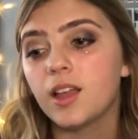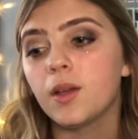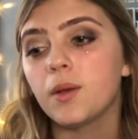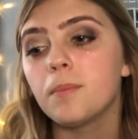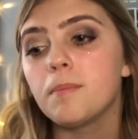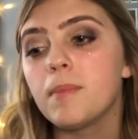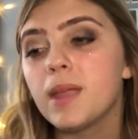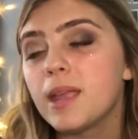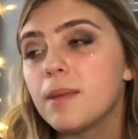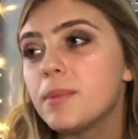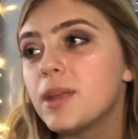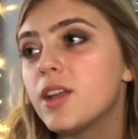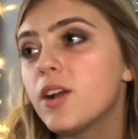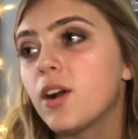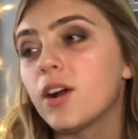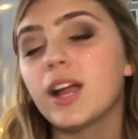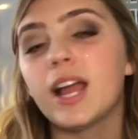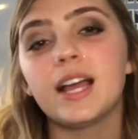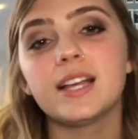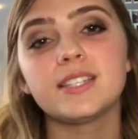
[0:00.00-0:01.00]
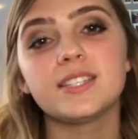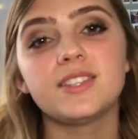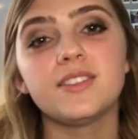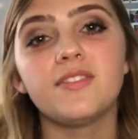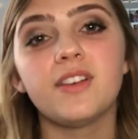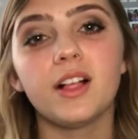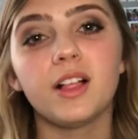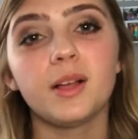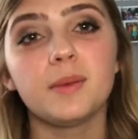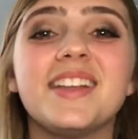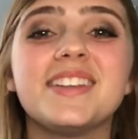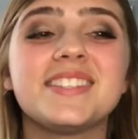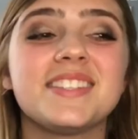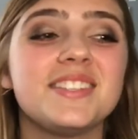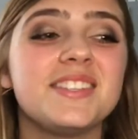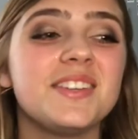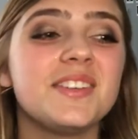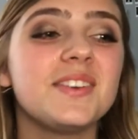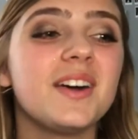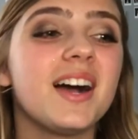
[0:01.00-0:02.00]
maybe aren't as developed to
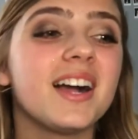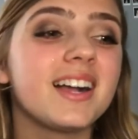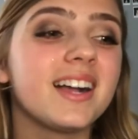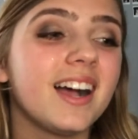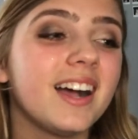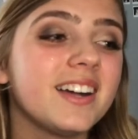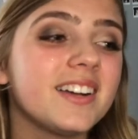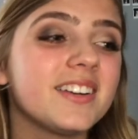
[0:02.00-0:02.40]
do a cut